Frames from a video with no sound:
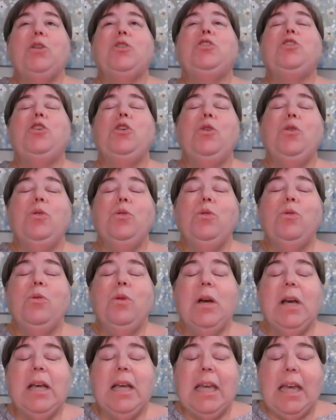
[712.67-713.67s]
to
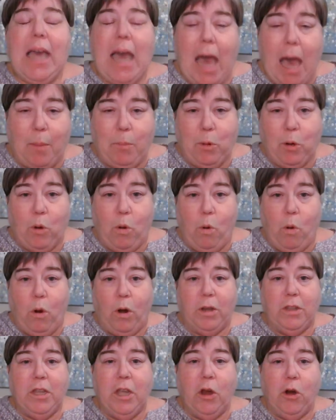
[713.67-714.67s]

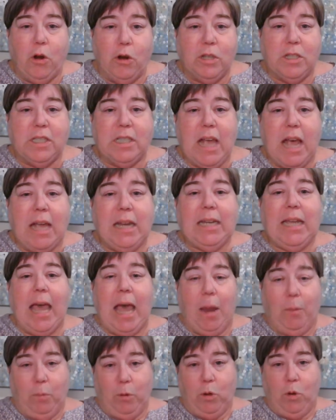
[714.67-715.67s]
Capricorn, the earth sign
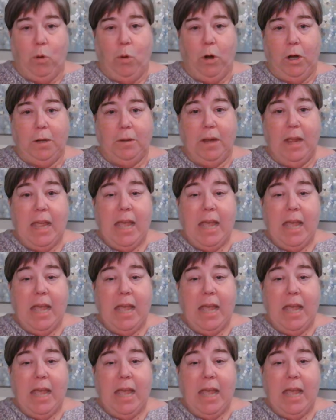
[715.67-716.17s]
Capricorn.